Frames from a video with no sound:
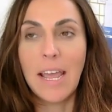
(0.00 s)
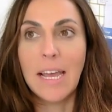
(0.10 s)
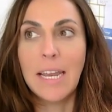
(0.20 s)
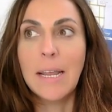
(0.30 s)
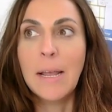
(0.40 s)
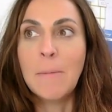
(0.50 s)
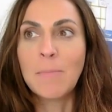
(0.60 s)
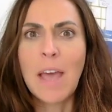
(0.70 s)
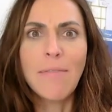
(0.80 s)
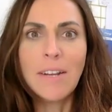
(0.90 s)
And
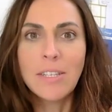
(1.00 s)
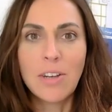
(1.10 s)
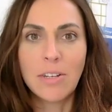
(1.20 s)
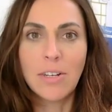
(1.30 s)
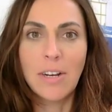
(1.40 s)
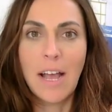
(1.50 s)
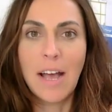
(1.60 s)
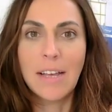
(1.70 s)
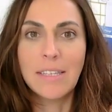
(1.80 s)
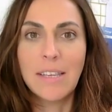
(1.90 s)
every instructor
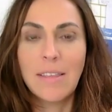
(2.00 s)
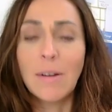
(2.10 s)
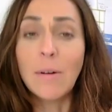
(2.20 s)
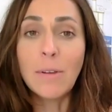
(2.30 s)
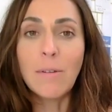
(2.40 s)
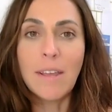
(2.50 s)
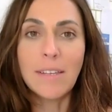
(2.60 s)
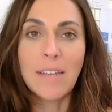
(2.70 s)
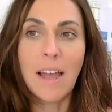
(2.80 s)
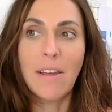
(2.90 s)
has their own unique
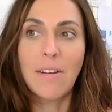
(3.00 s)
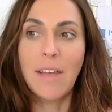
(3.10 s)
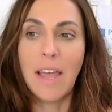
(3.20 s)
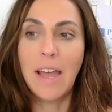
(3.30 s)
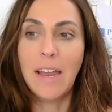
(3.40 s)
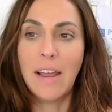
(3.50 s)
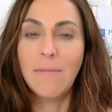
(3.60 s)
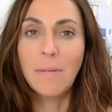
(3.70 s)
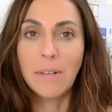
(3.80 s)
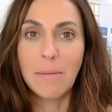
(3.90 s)
style. And I
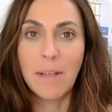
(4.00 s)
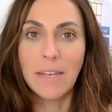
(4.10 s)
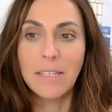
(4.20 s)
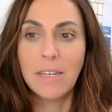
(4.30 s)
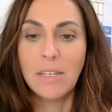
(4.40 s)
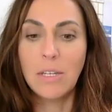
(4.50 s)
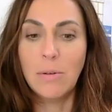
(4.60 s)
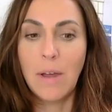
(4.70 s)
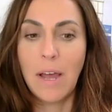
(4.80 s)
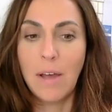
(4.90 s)
feel really blessed
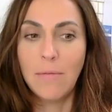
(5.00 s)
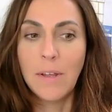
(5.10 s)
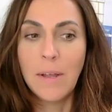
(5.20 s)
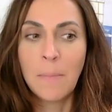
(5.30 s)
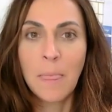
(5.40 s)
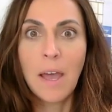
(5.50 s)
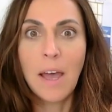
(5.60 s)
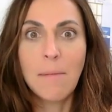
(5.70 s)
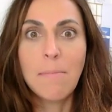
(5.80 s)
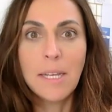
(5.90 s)
to have
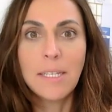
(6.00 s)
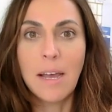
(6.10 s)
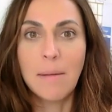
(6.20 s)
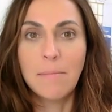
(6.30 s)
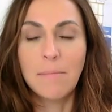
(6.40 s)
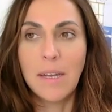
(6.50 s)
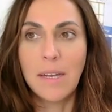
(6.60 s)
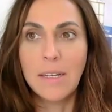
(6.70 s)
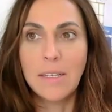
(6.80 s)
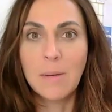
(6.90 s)
uh, picked up
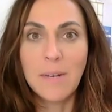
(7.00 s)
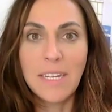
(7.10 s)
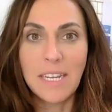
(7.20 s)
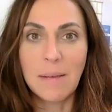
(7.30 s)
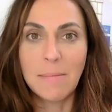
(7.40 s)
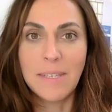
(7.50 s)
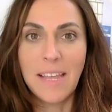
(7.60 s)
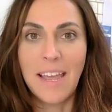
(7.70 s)
uh, so many tips.